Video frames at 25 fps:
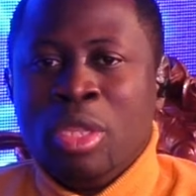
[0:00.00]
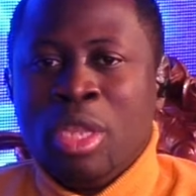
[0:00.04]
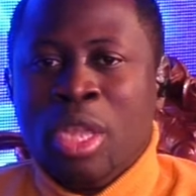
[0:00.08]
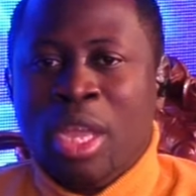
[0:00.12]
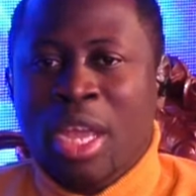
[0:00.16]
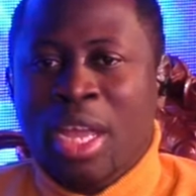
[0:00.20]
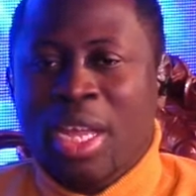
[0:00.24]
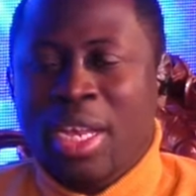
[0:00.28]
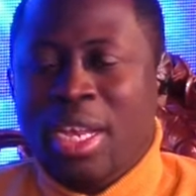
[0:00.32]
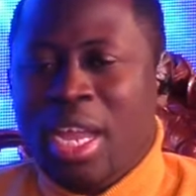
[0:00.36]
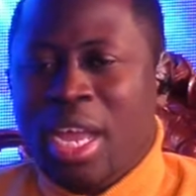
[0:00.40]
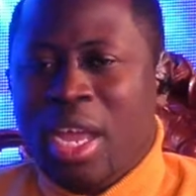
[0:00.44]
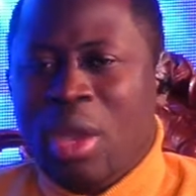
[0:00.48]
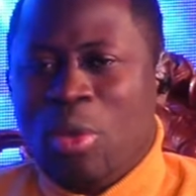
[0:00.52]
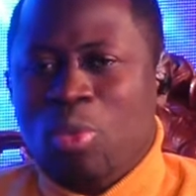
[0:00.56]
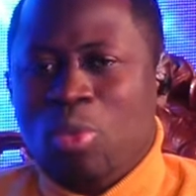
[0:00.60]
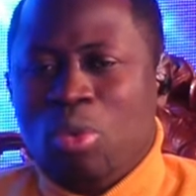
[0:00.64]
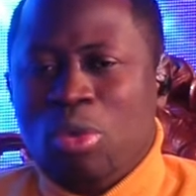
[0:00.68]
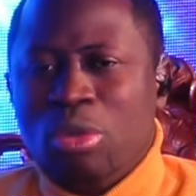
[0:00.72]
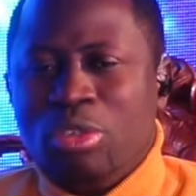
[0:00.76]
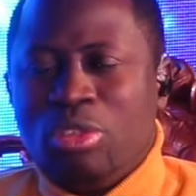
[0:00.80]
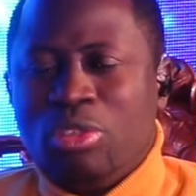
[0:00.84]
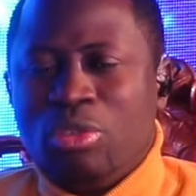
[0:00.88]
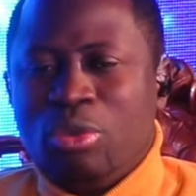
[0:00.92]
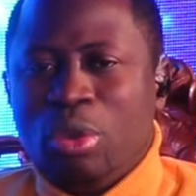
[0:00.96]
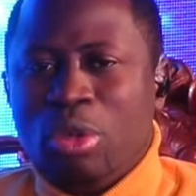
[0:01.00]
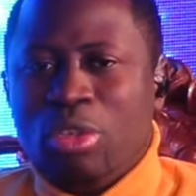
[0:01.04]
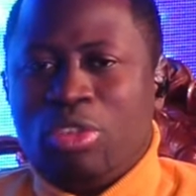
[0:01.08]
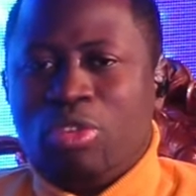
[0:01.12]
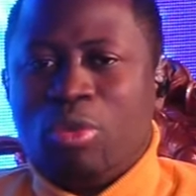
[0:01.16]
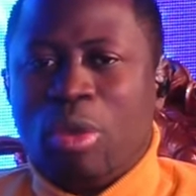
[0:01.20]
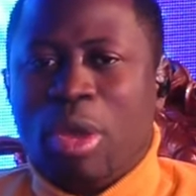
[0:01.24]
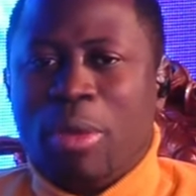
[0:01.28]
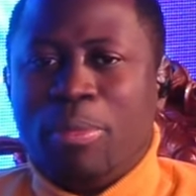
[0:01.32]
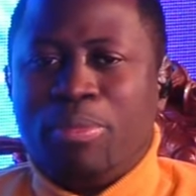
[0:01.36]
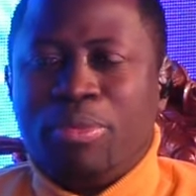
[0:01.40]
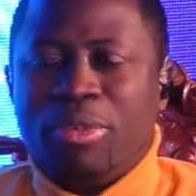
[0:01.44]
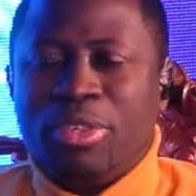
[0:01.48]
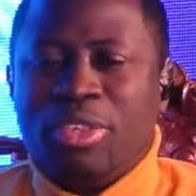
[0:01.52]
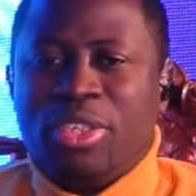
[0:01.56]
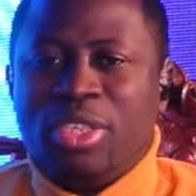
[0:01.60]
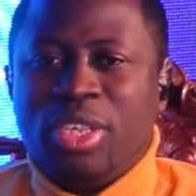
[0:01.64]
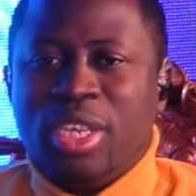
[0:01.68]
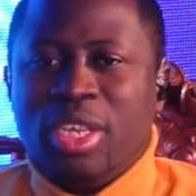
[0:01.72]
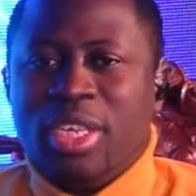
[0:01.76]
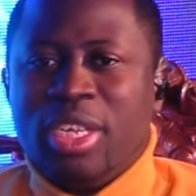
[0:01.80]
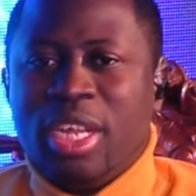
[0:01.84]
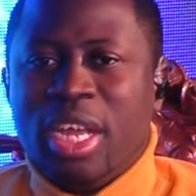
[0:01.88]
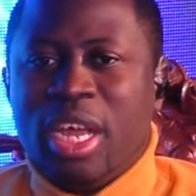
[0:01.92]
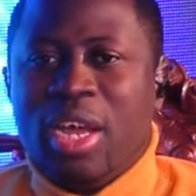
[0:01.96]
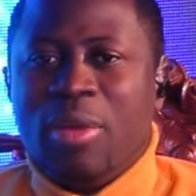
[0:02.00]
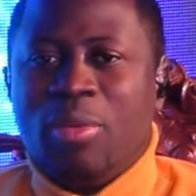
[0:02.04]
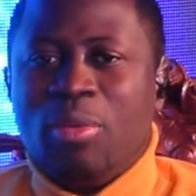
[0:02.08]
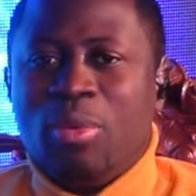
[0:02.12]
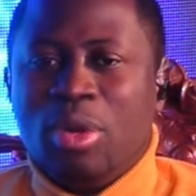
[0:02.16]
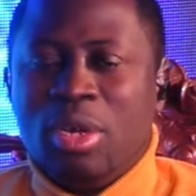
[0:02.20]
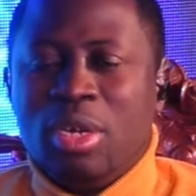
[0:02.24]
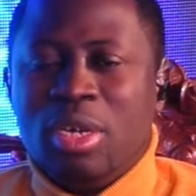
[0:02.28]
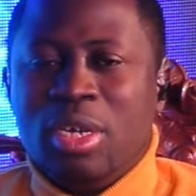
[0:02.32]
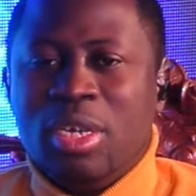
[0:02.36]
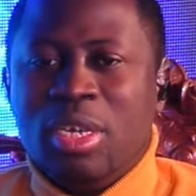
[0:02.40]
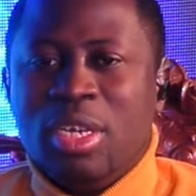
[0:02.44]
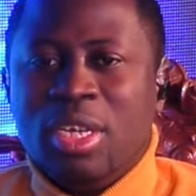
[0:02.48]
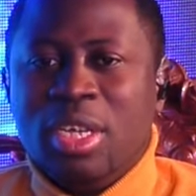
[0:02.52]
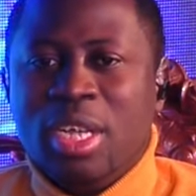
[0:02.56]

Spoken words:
And I want to also appreciate our